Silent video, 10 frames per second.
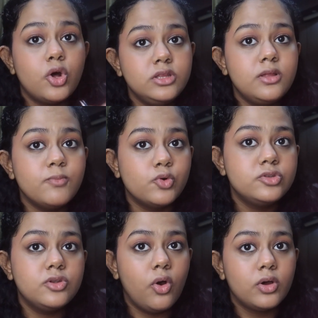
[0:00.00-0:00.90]
not the
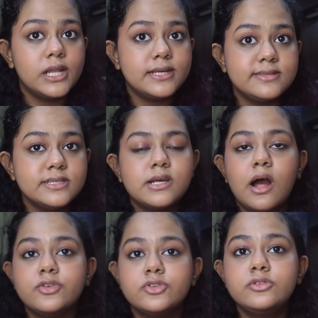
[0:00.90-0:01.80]
most long lasting
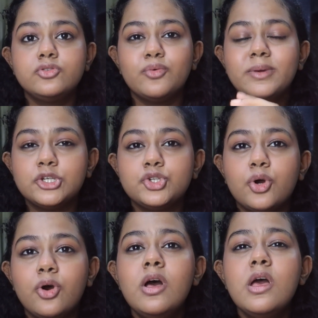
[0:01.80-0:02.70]
kajal, so make
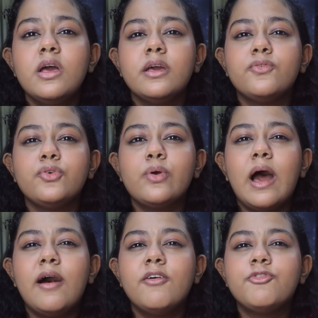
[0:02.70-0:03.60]
sure if you
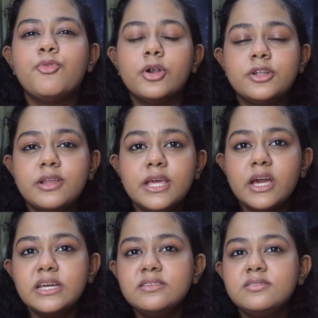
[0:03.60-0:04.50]
have watery
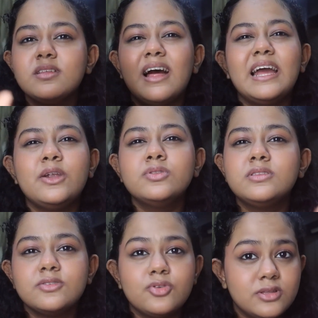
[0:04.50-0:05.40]
eyes, I
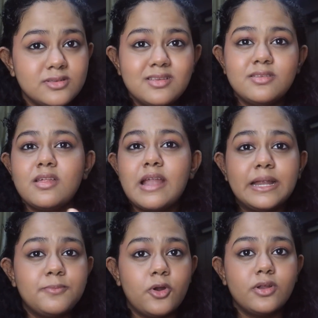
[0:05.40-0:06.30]
don't think so this is the
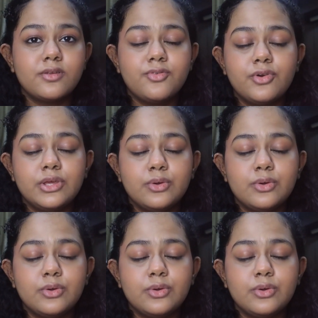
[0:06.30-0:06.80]
right product for